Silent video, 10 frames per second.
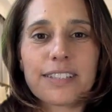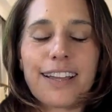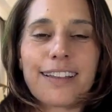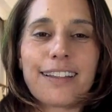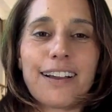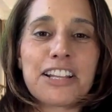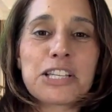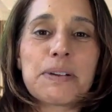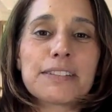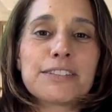And
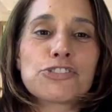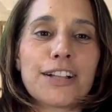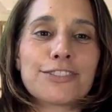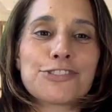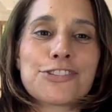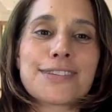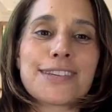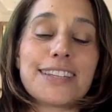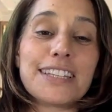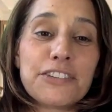unexpected challenges
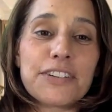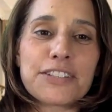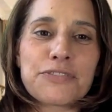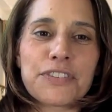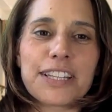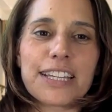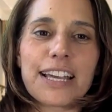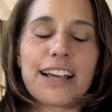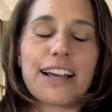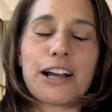can leave us
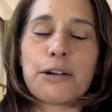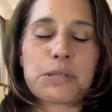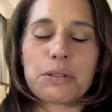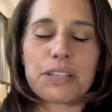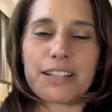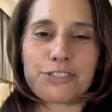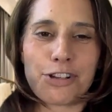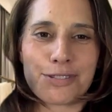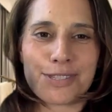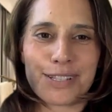feeling absolutely
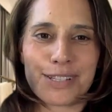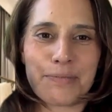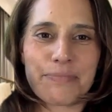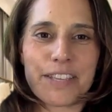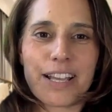exhausted.